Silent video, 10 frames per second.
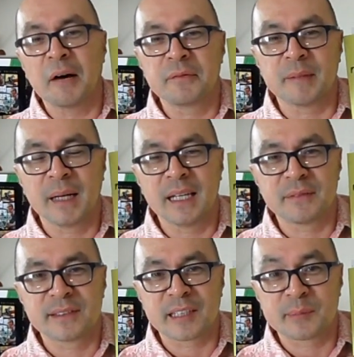love them. I
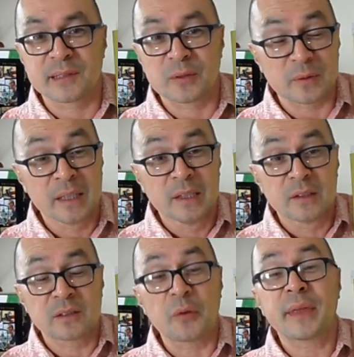love the Sex Pistols.
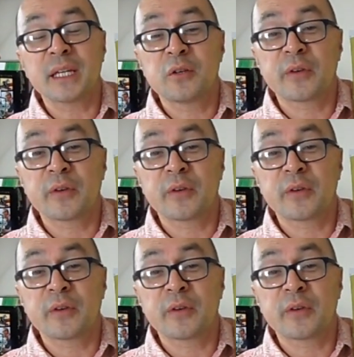So thank you